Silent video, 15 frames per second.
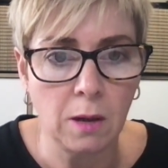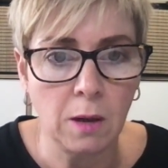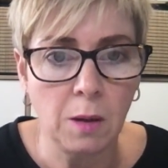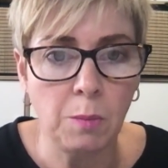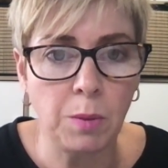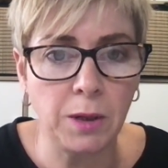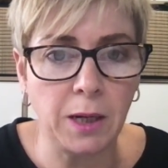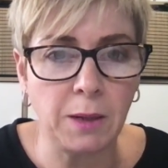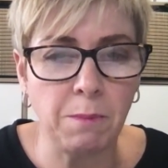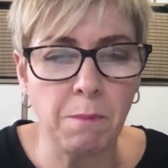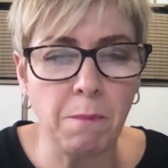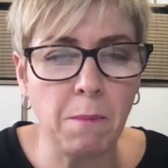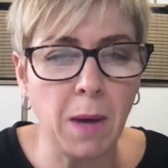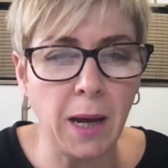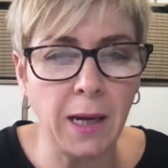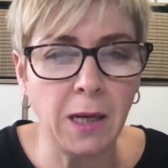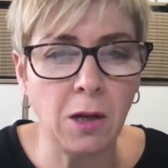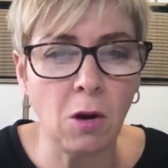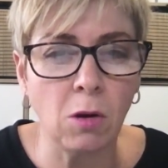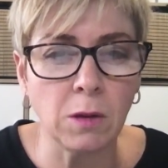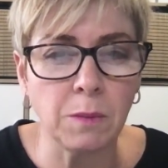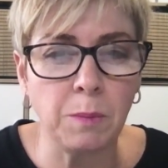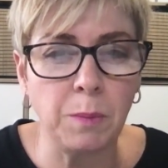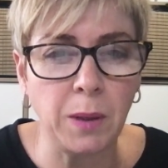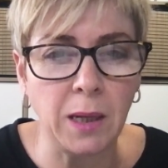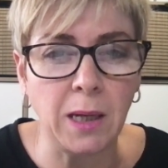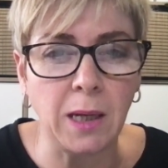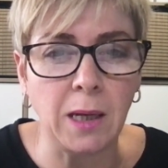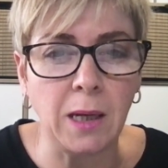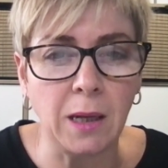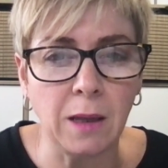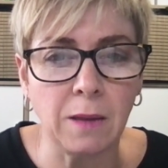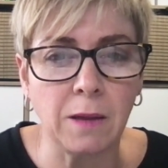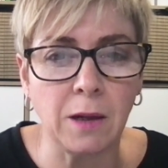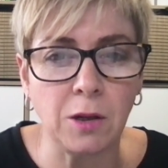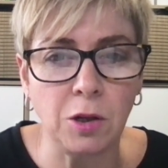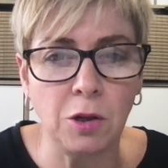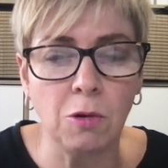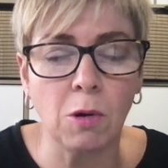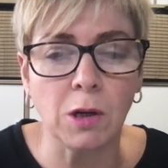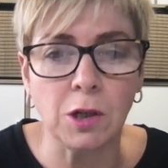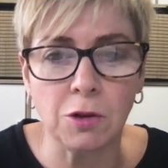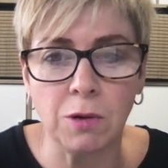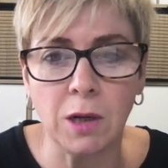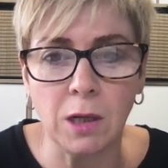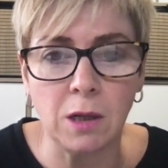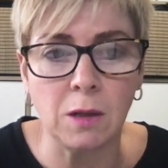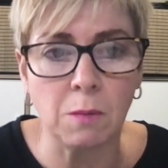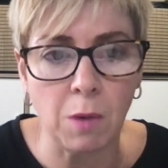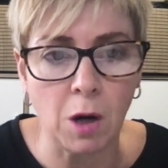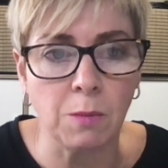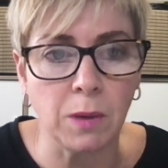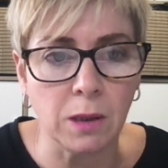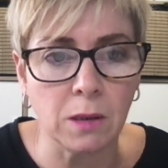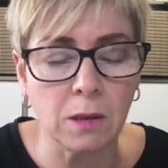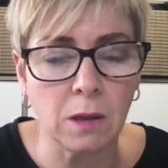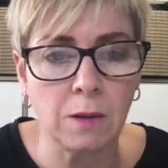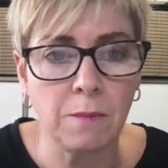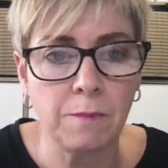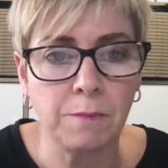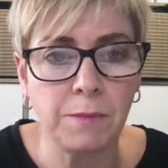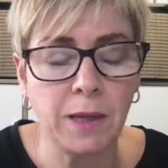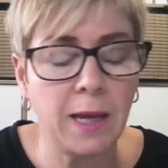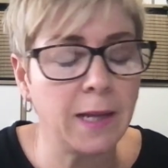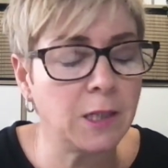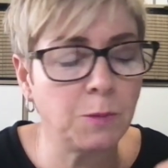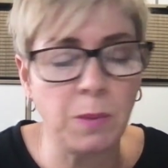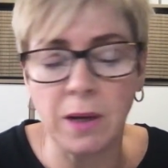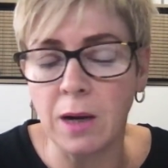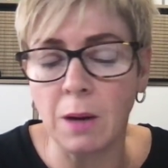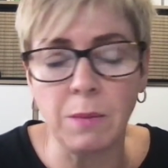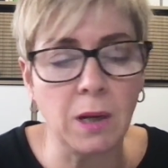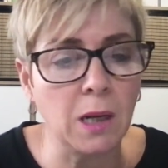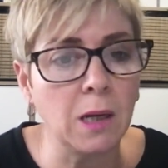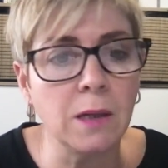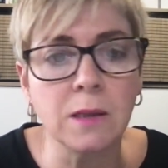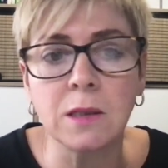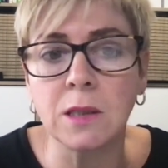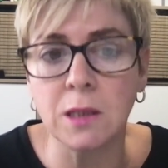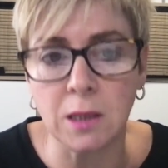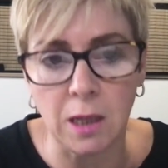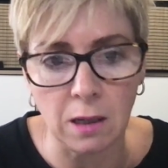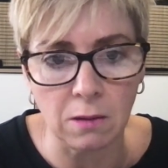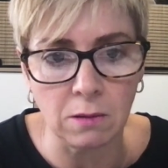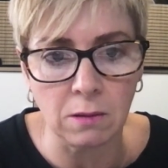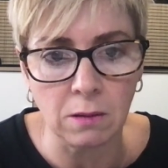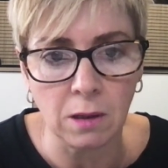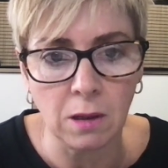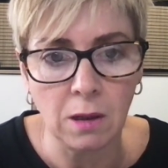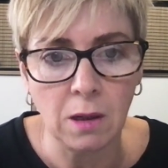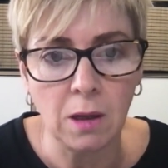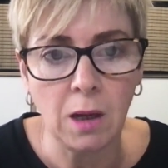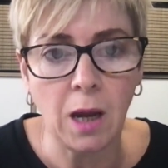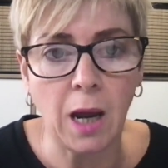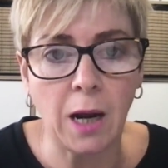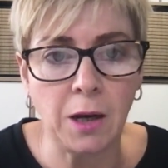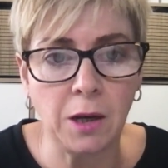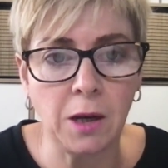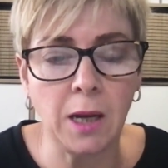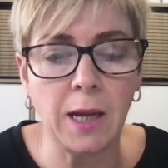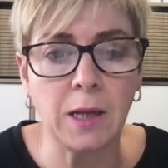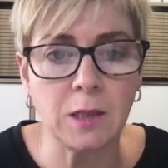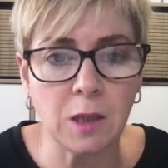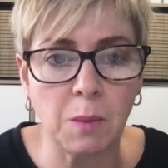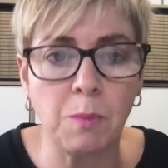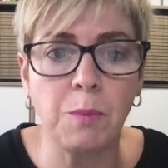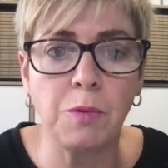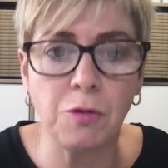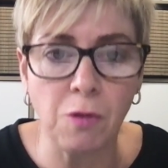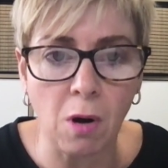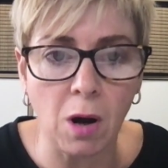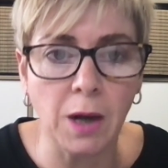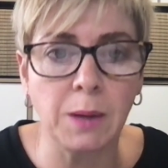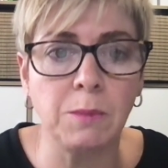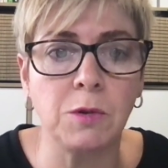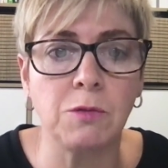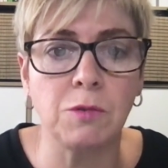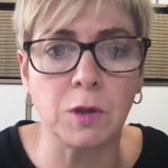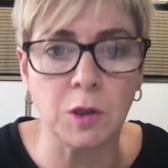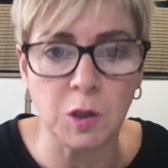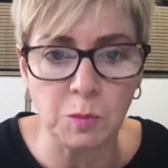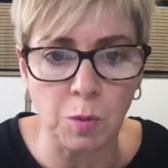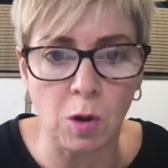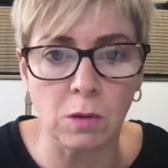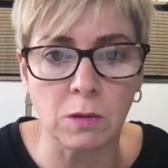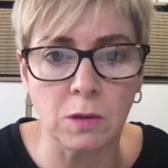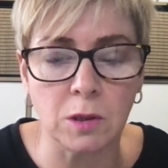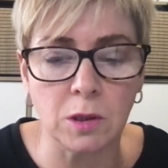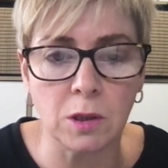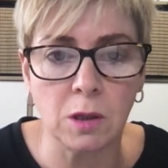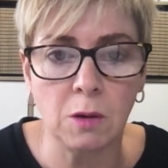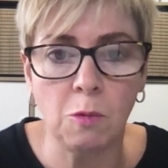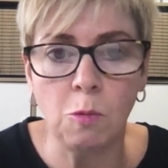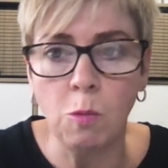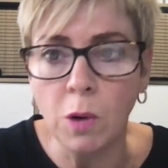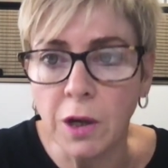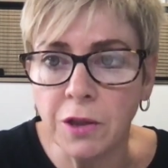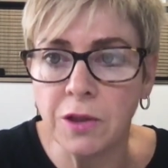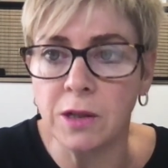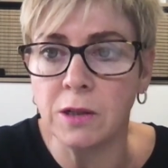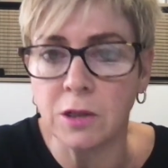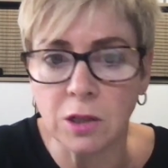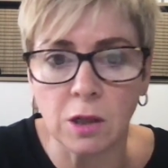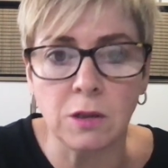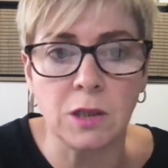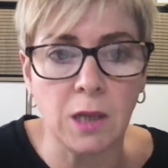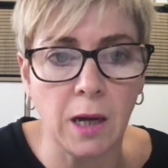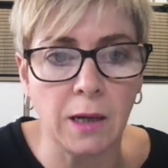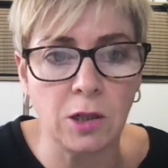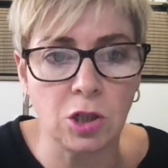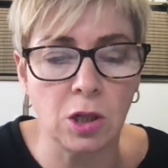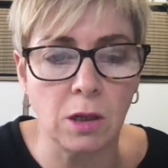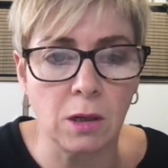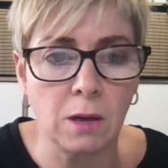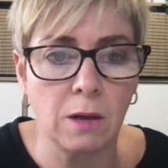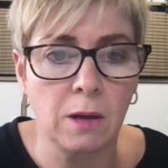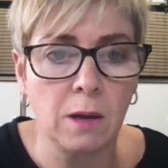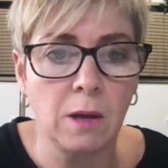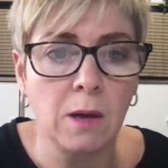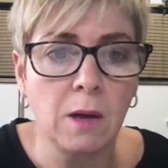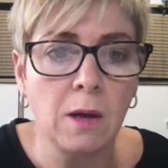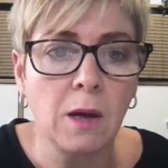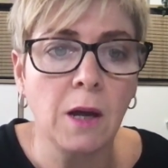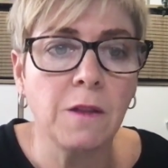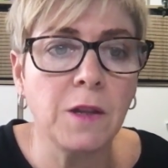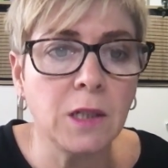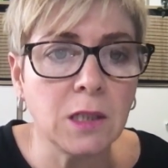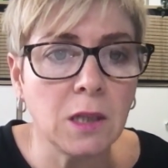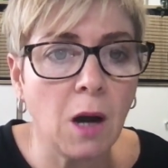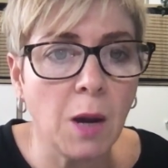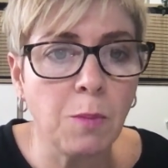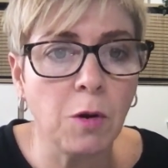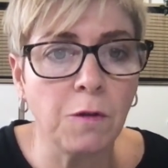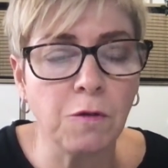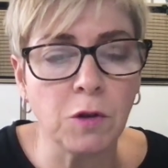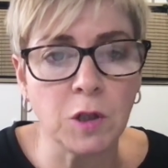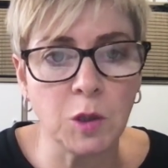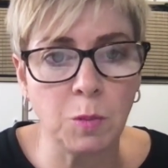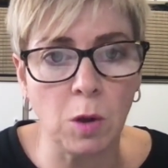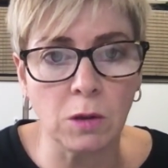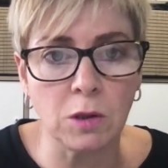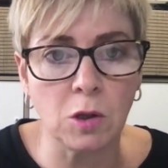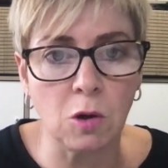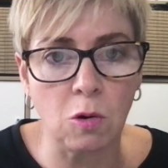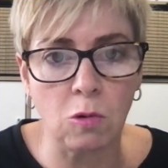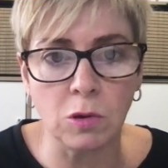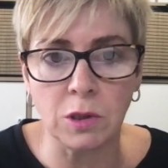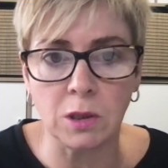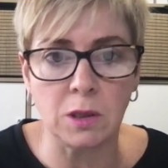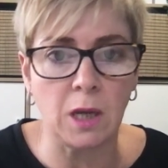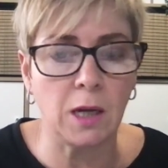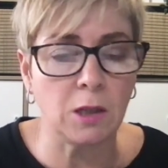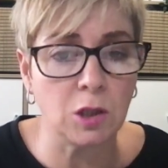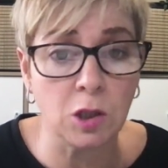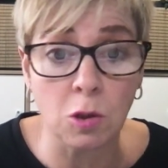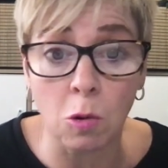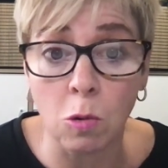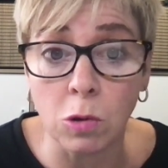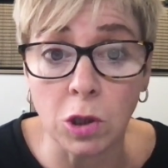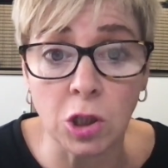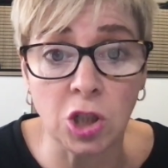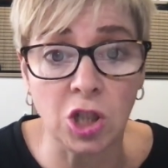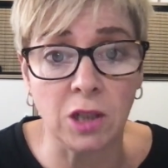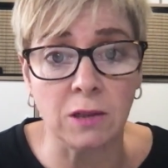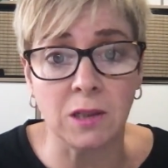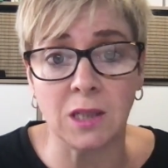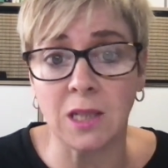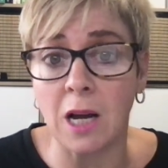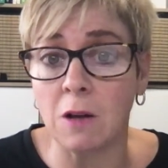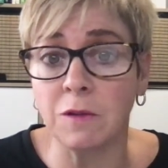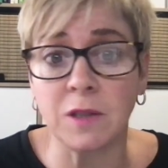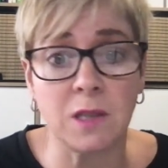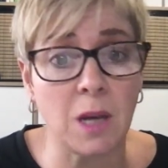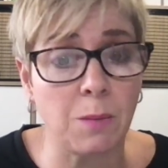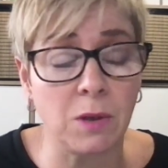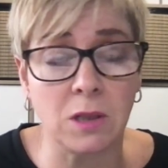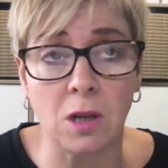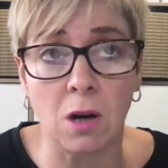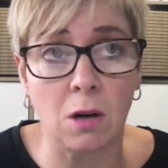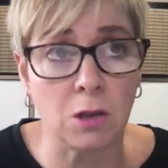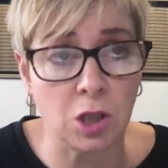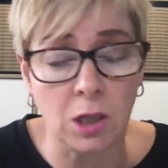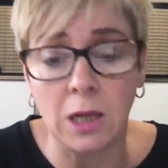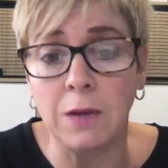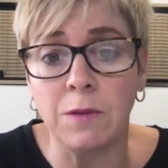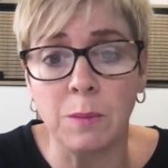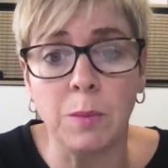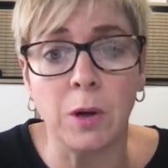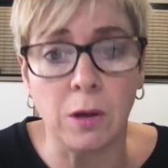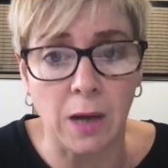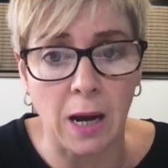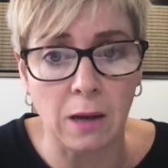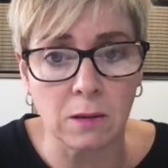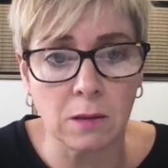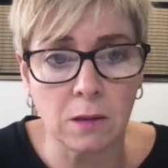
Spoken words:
but it may not be that you are triggered in the moment. It's become a learned skill, and it's a primed response with an association. This type of response causes exhaustion, self-sabotage, and even burnout.